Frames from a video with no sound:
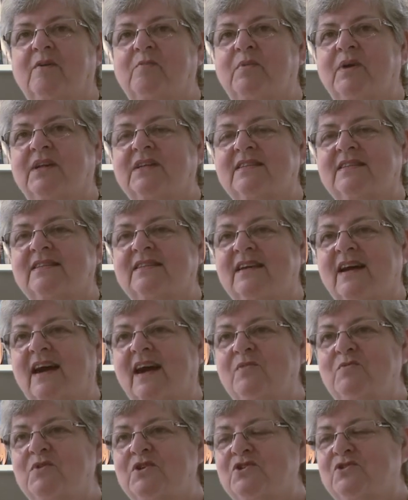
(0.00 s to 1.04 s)
But
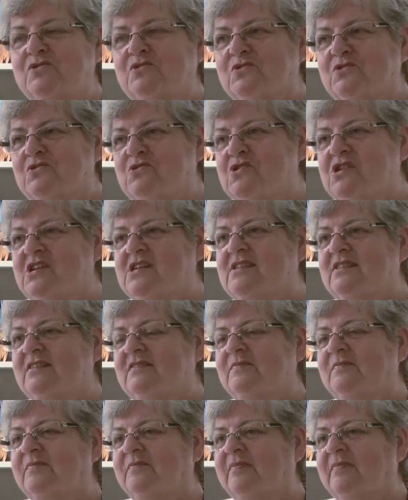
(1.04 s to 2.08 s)
I would use oil,